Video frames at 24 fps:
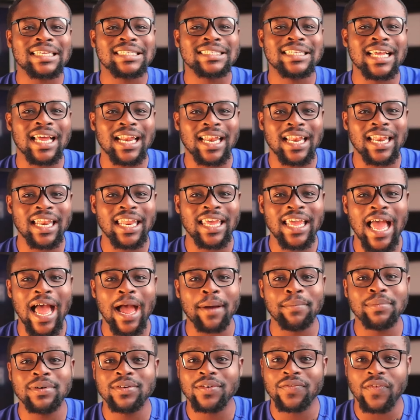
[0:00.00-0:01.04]
exactly
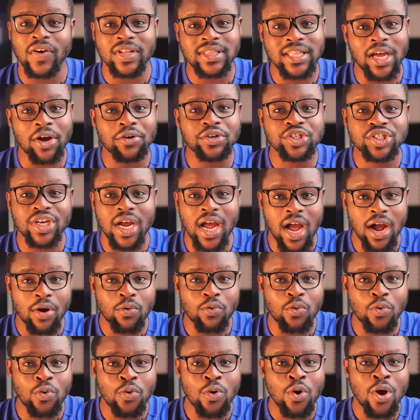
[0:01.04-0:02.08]
Abdul Fatawi
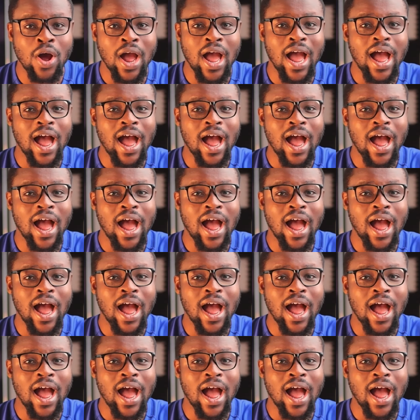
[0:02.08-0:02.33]
Shahaku